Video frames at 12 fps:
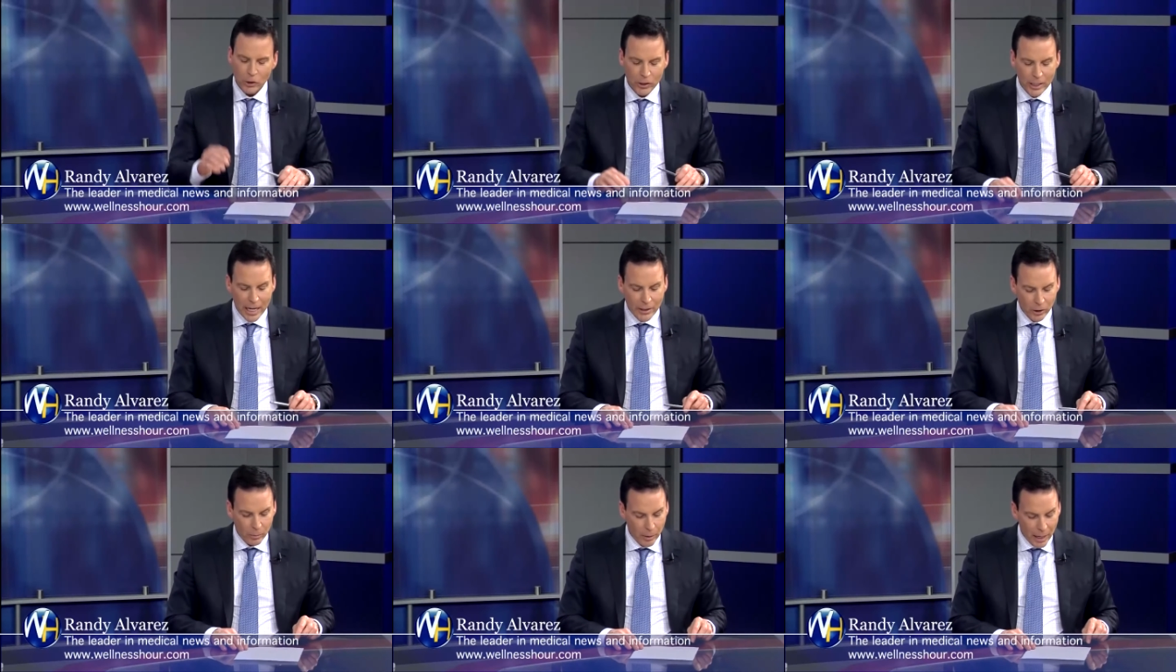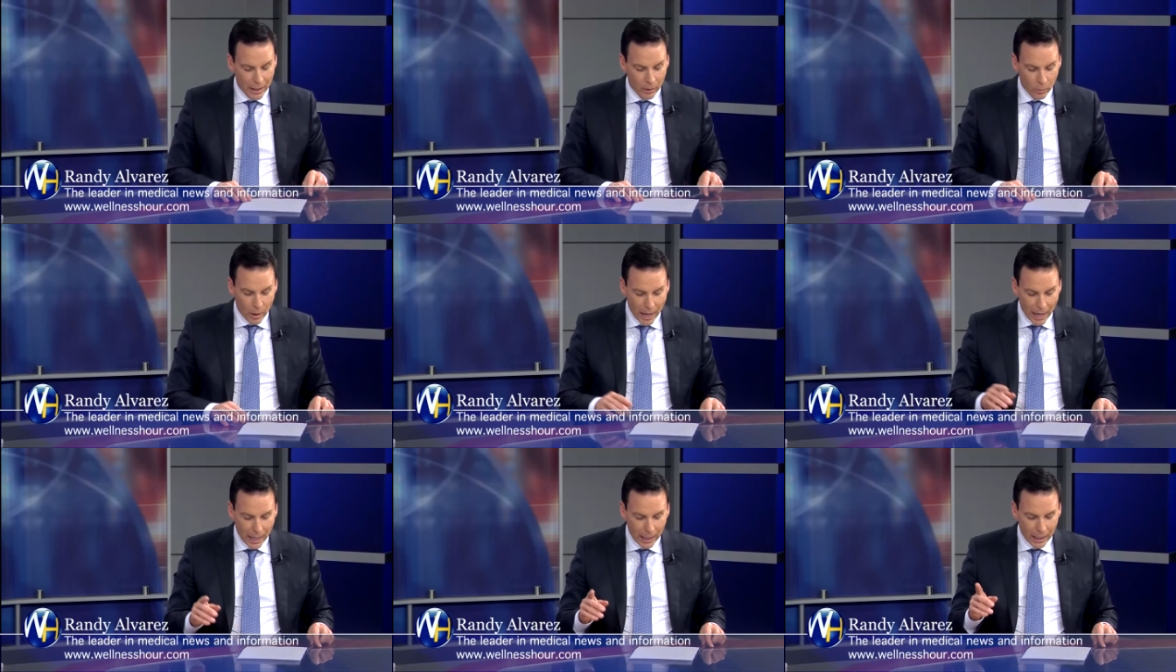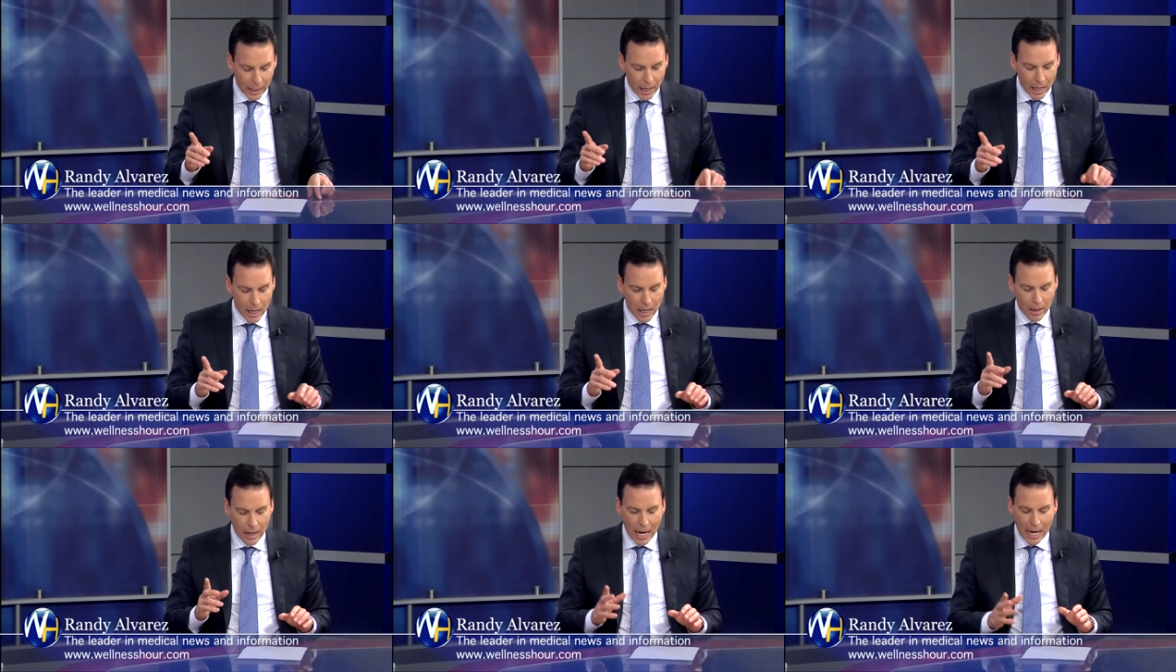center, by the way,
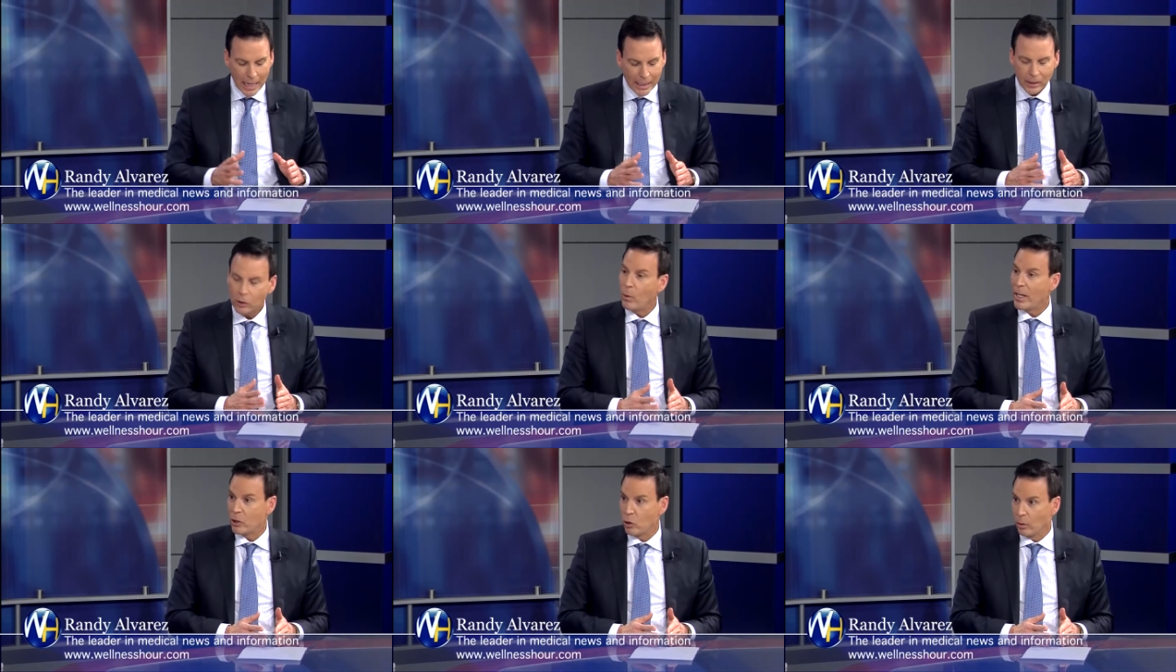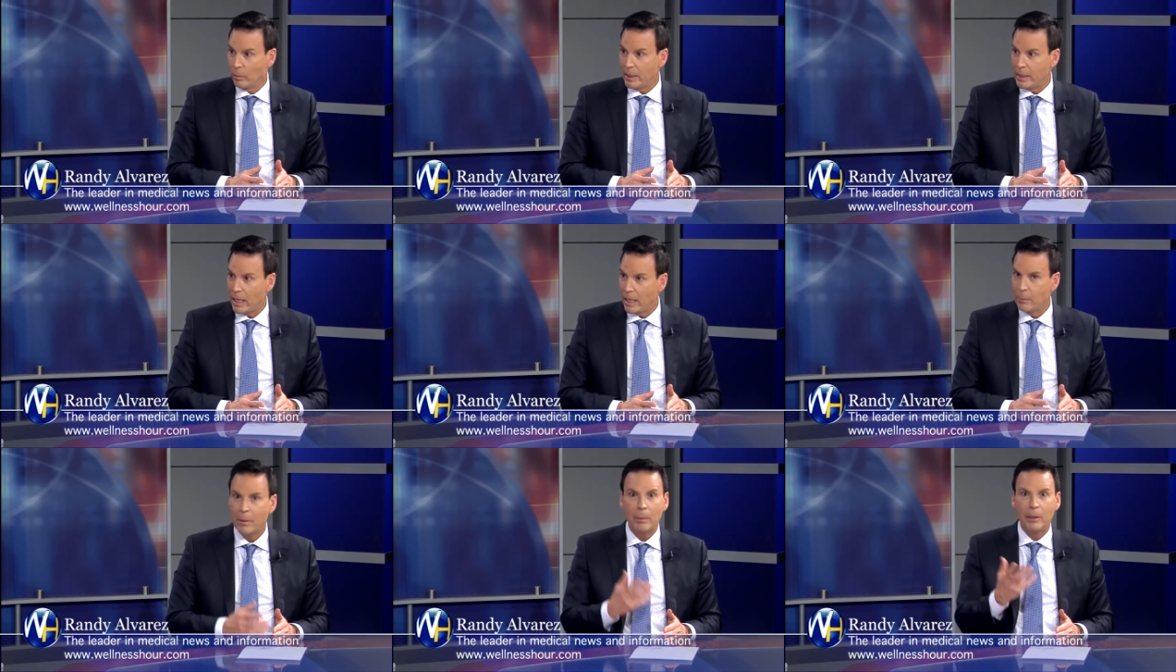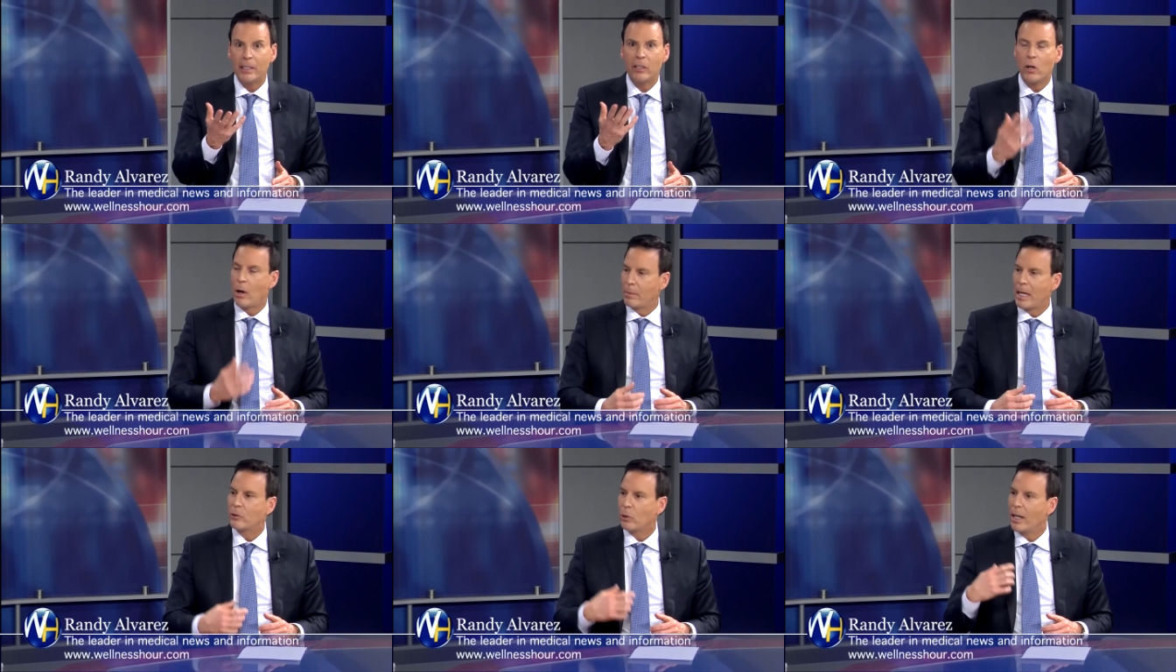uh, I guess the way it's normally done, and people need to know, I'm
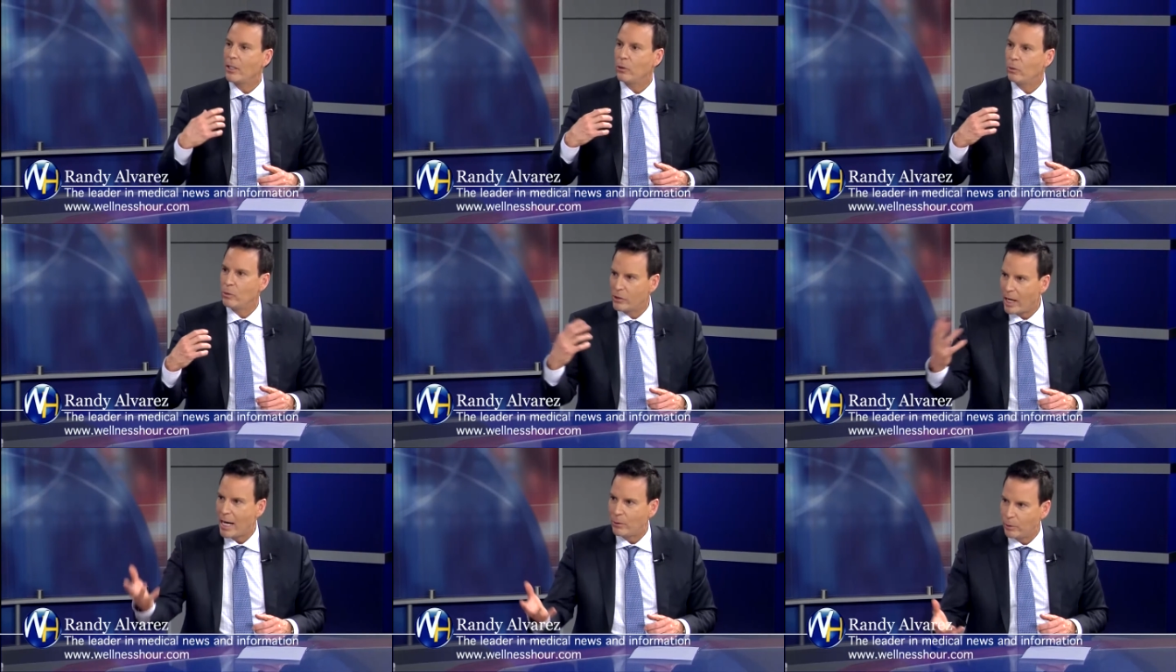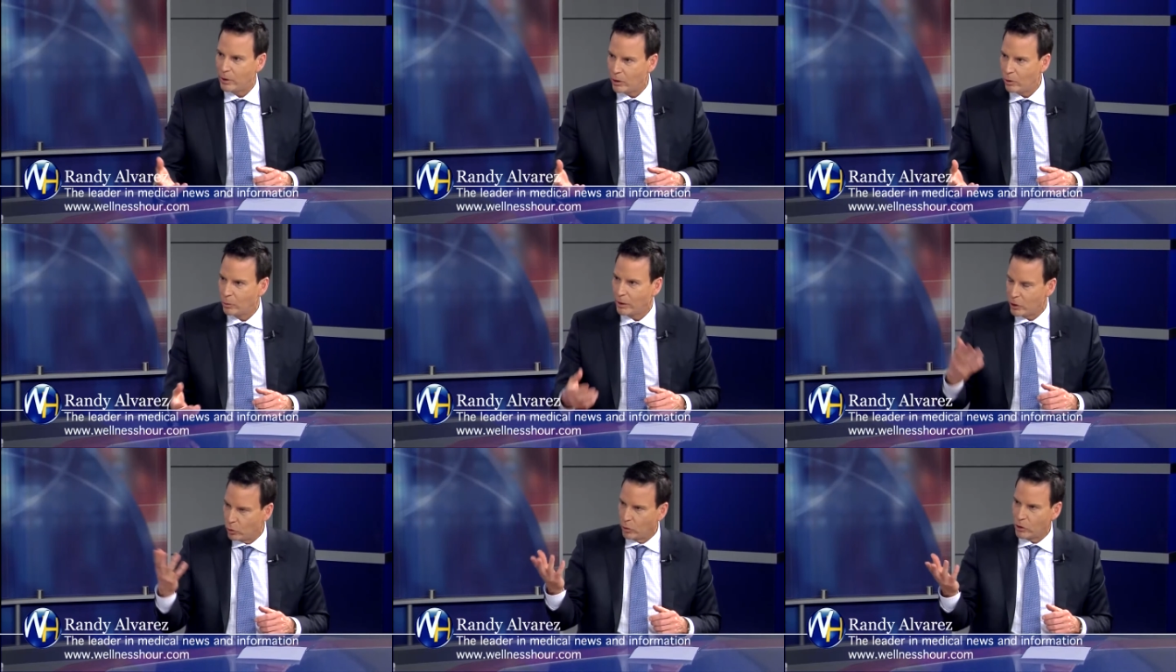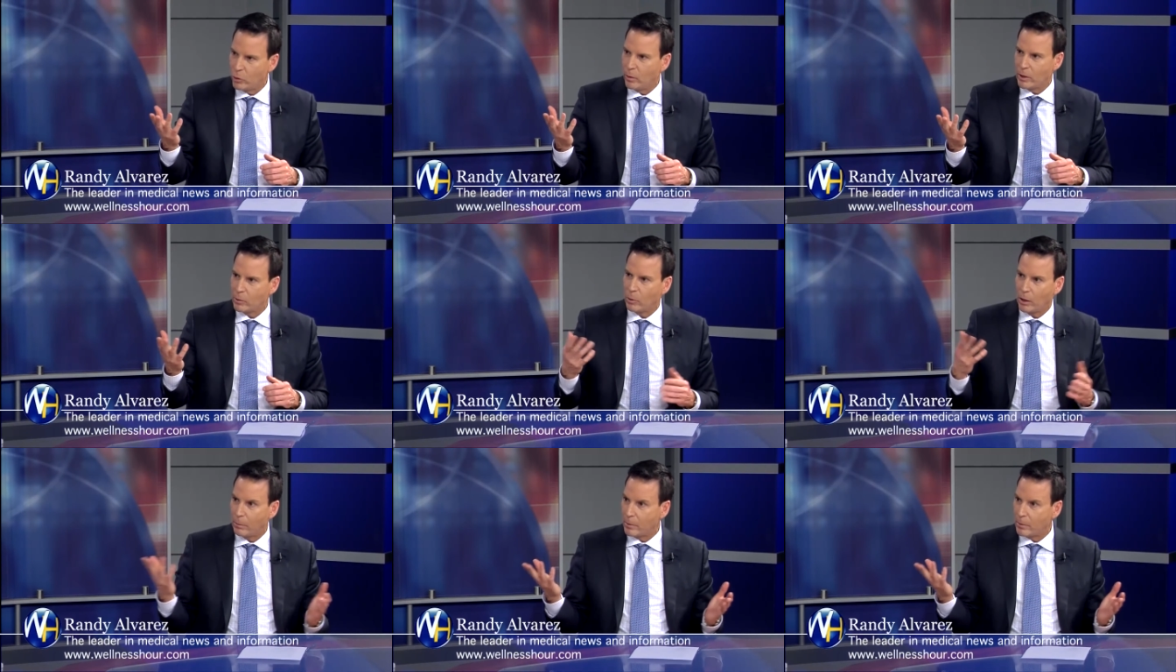not trying to side with you or endorse you on this program.